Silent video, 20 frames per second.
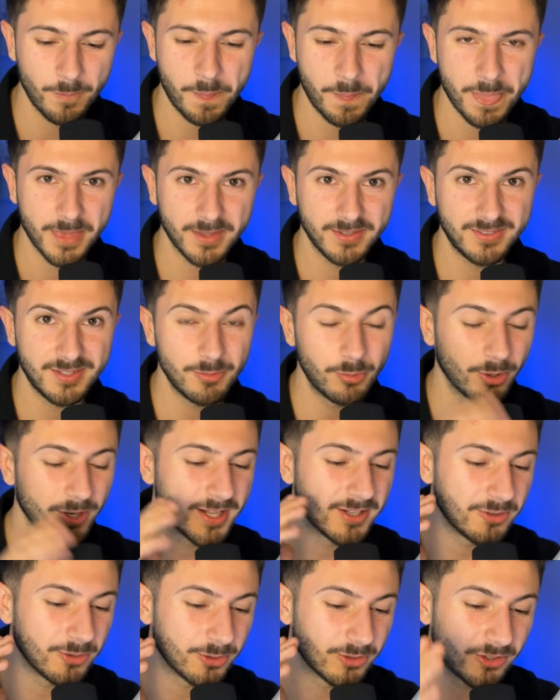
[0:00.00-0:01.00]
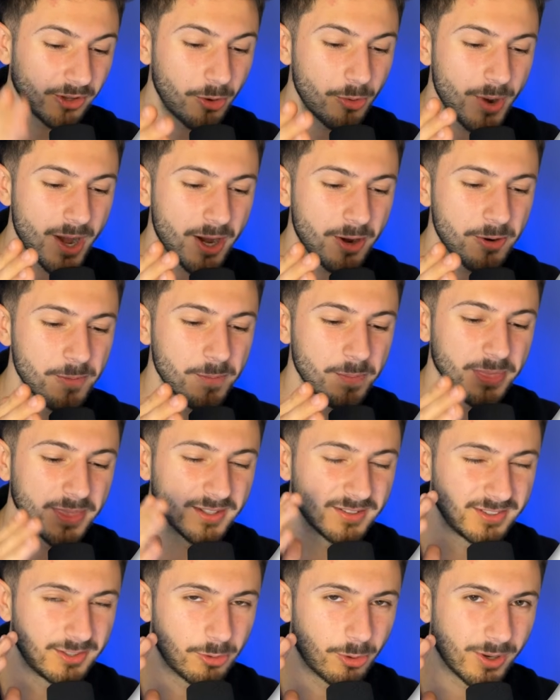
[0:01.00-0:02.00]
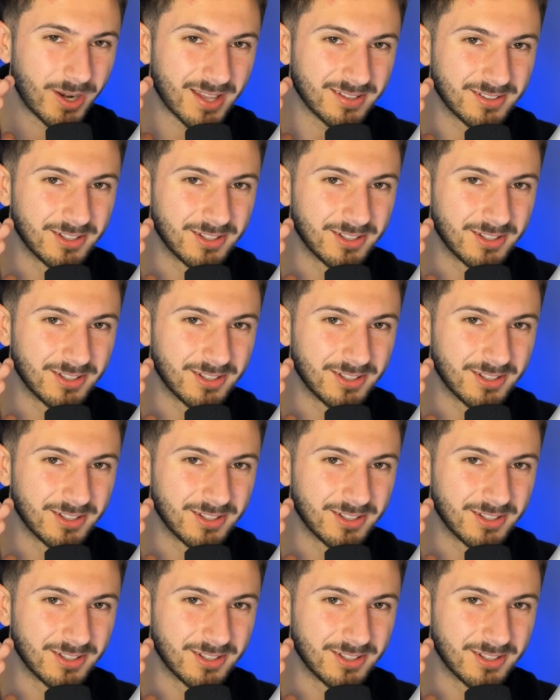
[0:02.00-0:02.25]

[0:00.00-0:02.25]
see what they do so well, and see what lessons